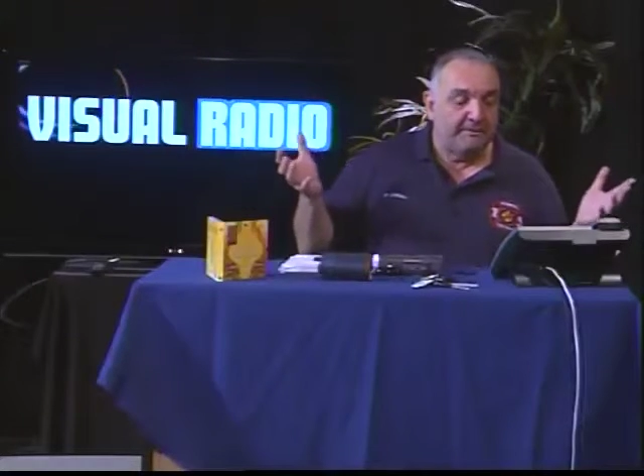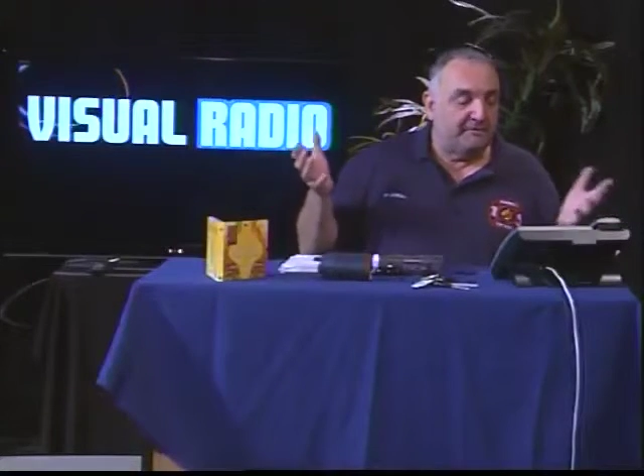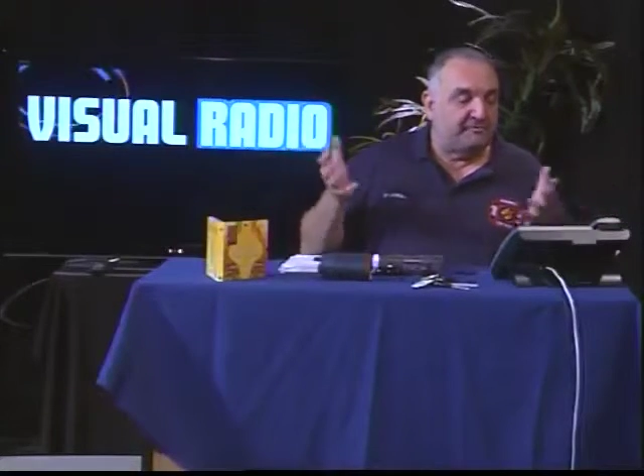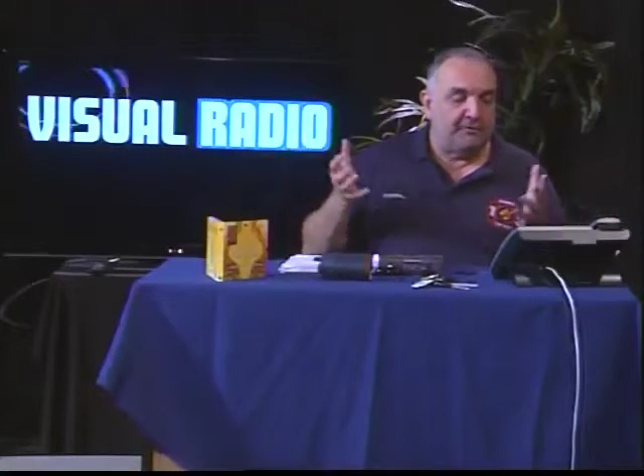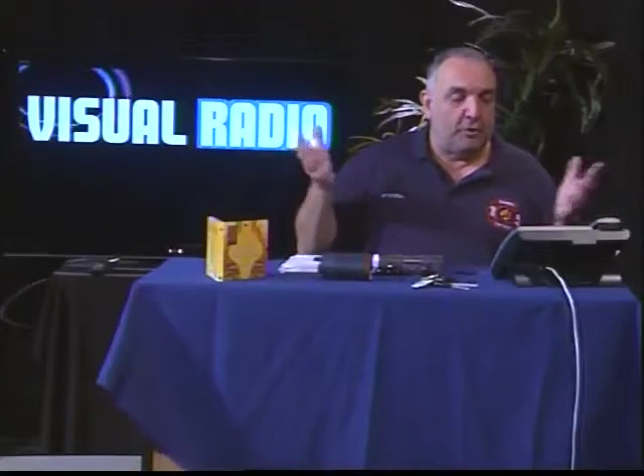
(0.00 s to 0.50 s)

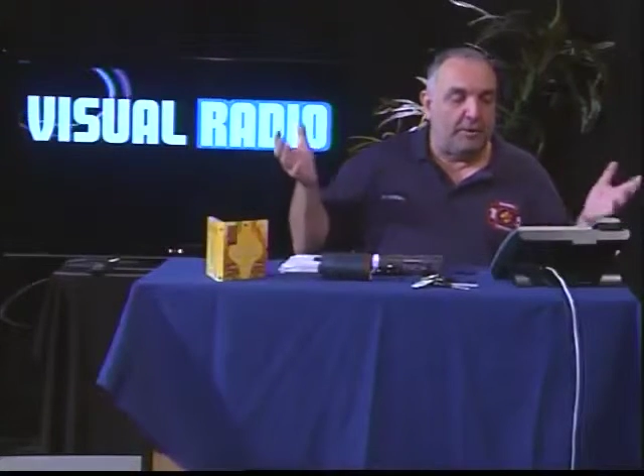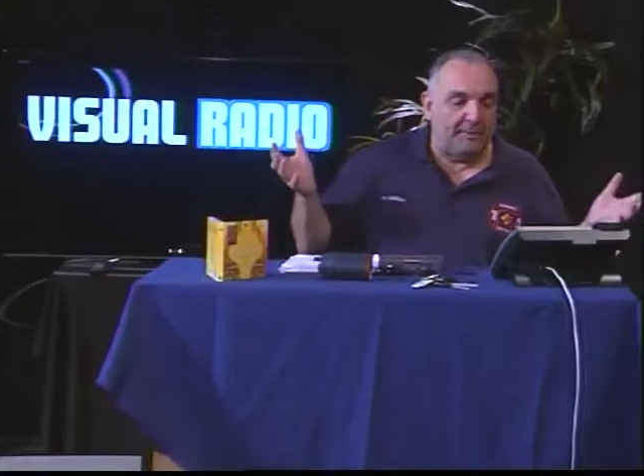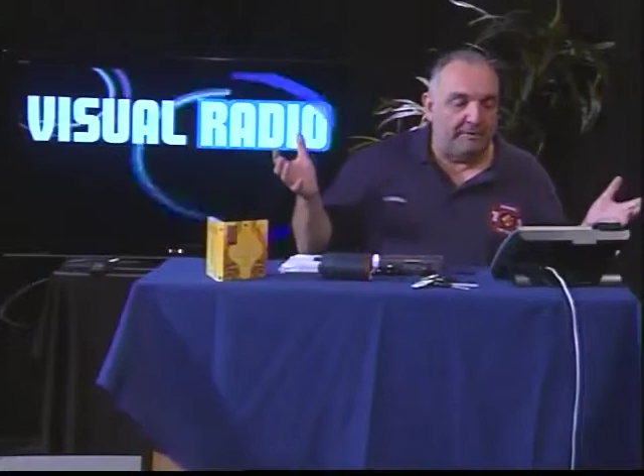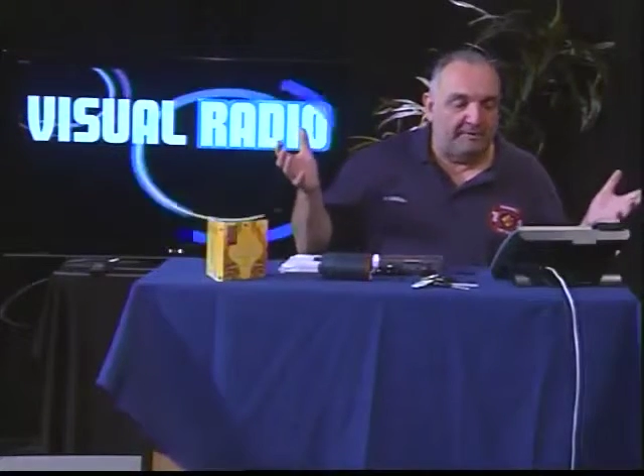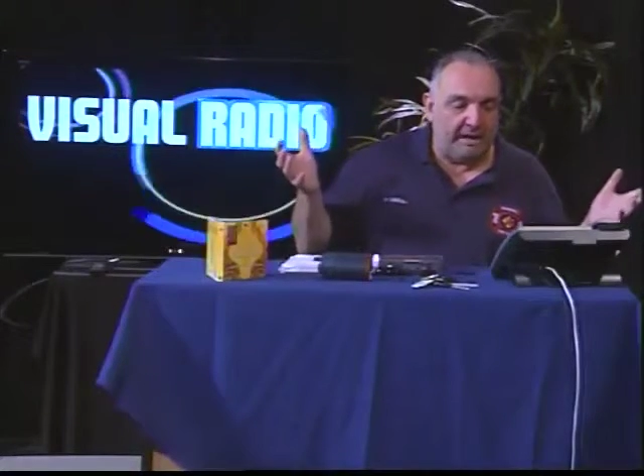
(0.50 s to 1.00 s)
this
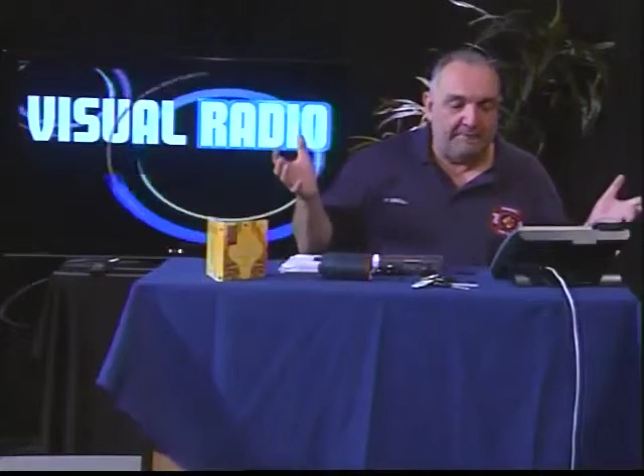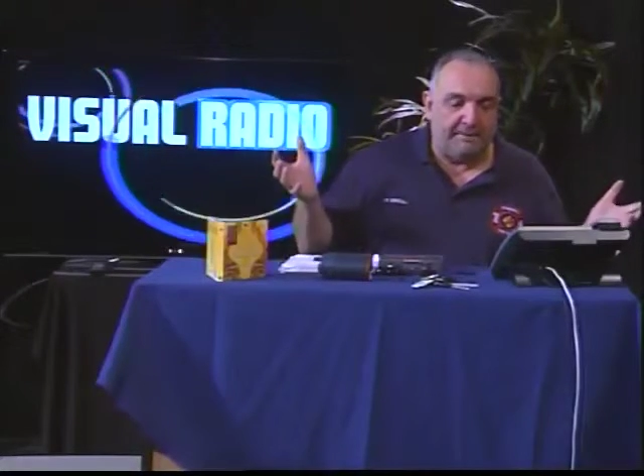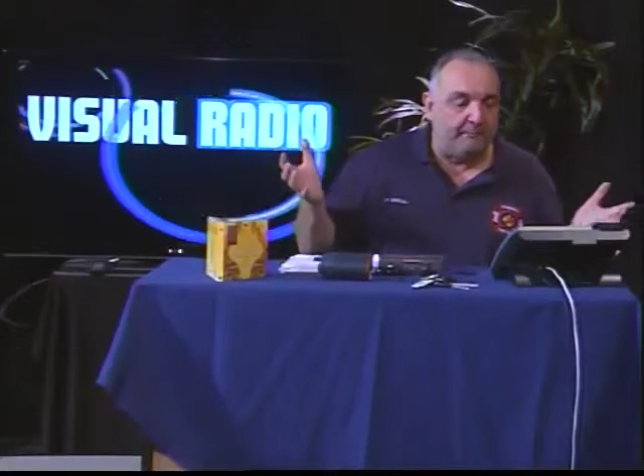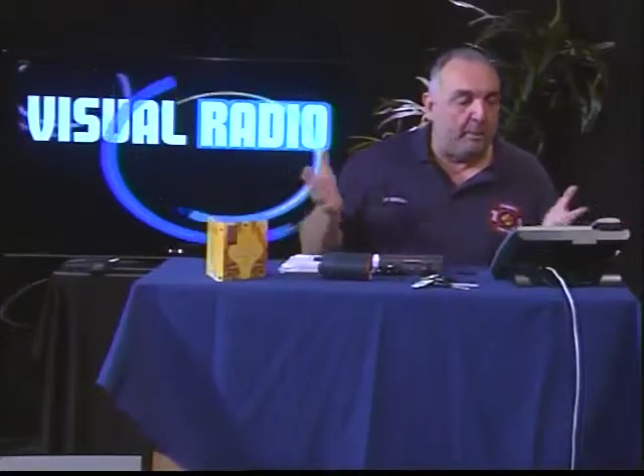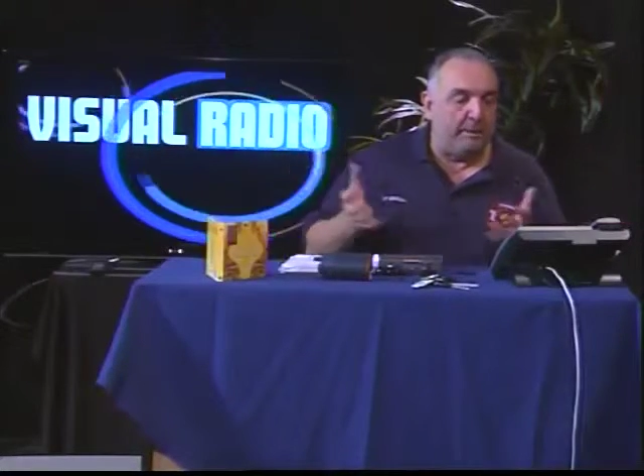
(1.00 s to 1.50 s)
phenomenal tape
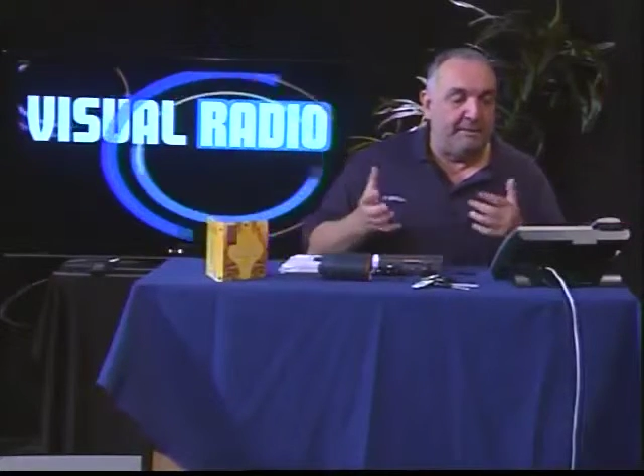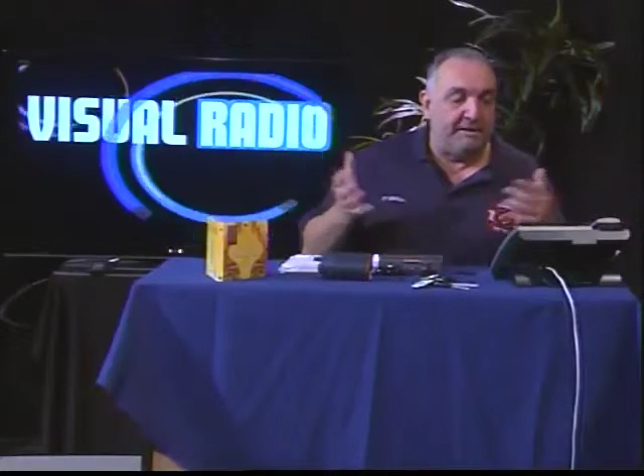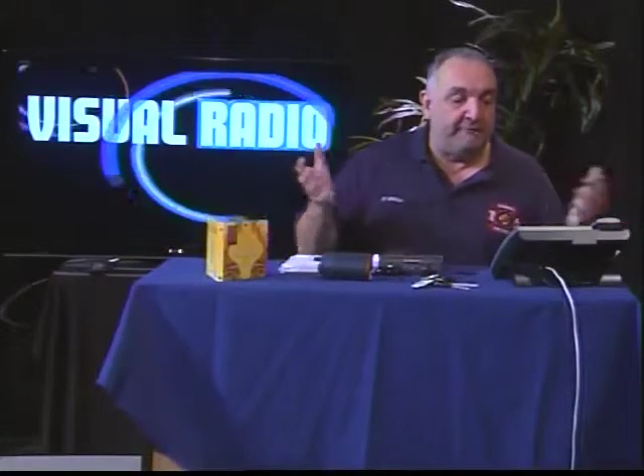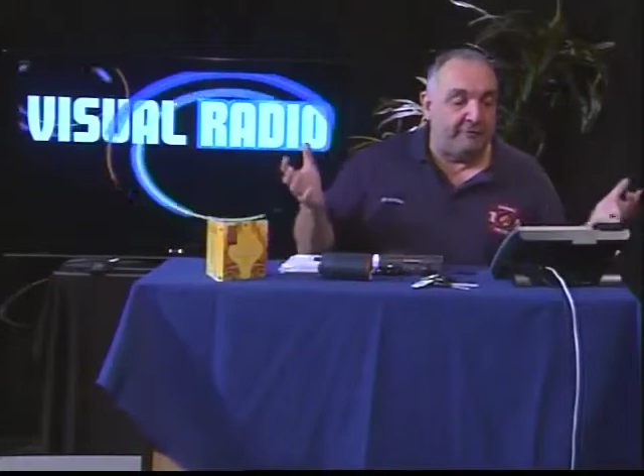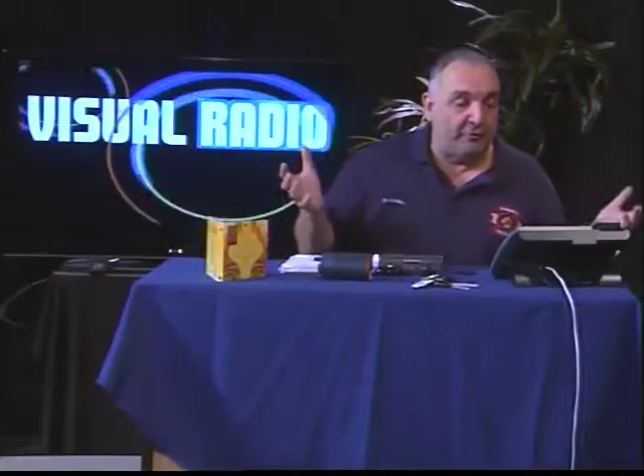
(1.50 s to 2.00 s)
that Bobby
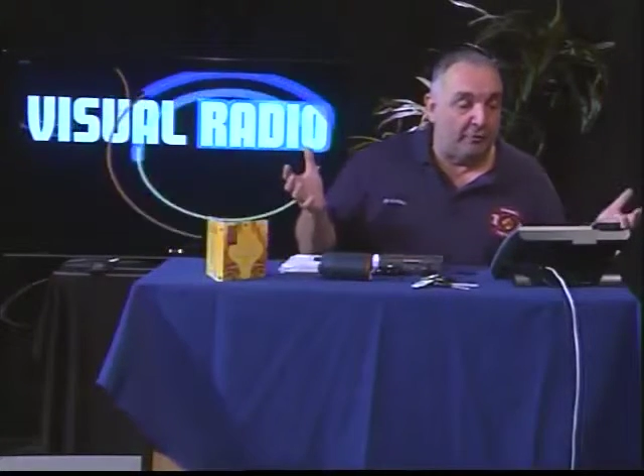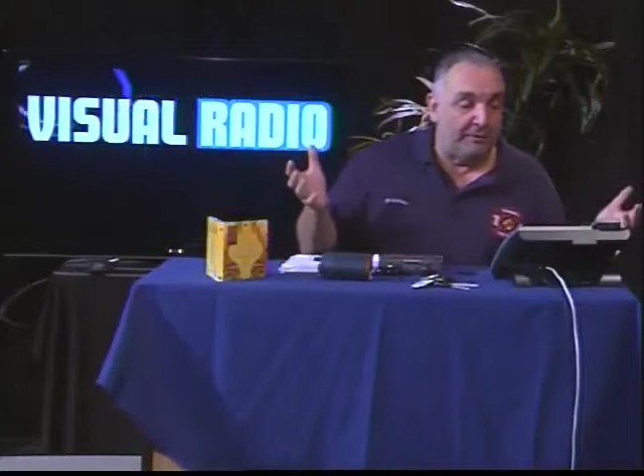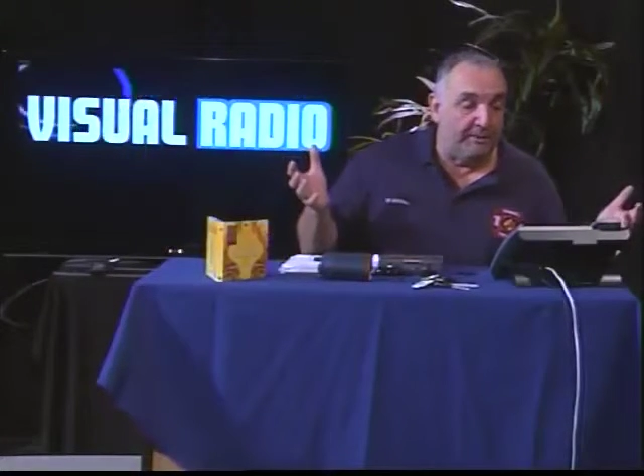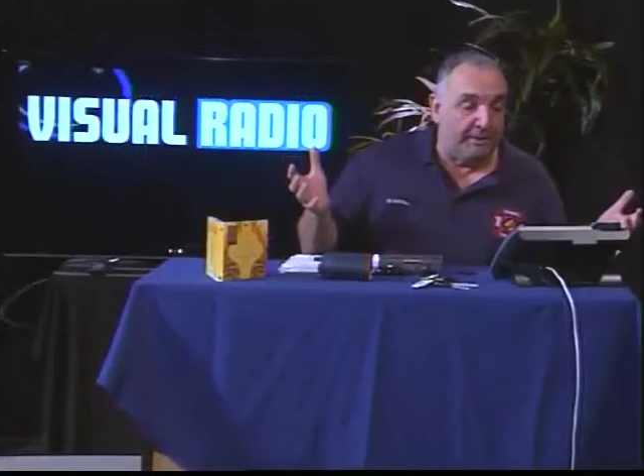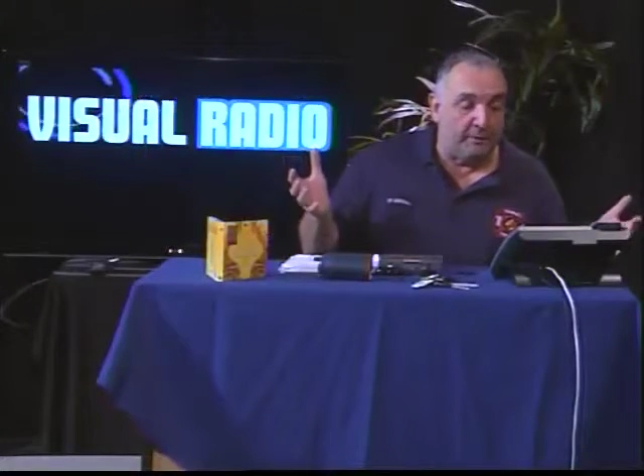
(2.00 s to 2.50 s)
never told
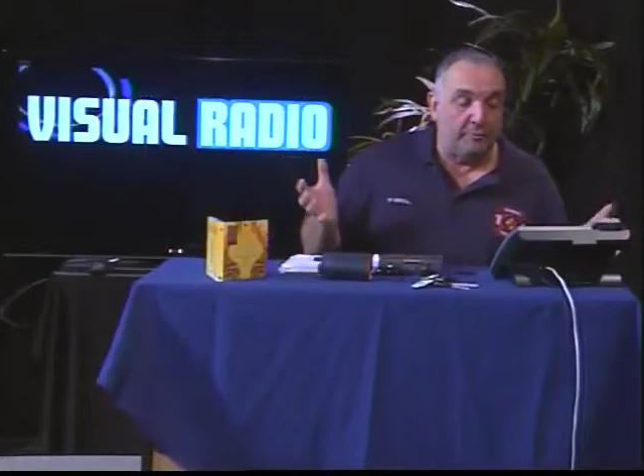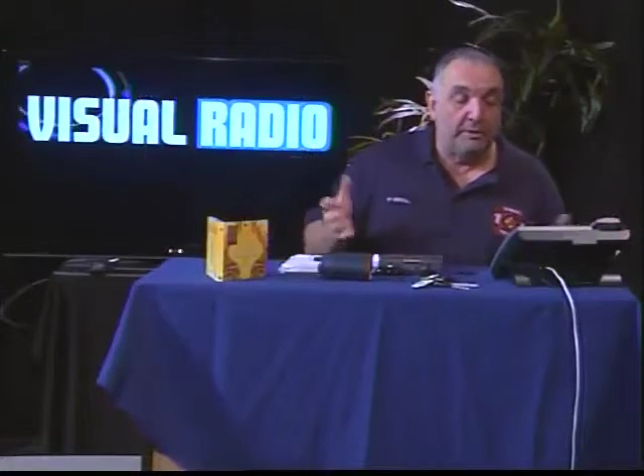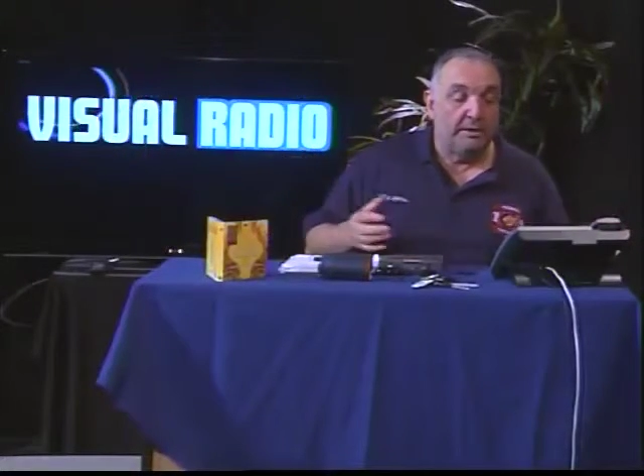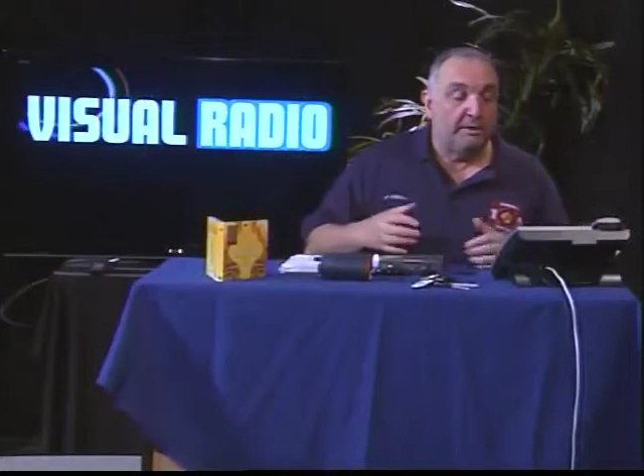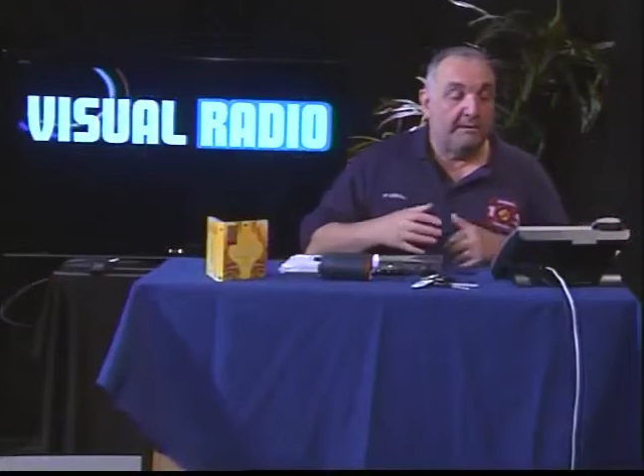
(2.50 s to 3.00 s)
me about,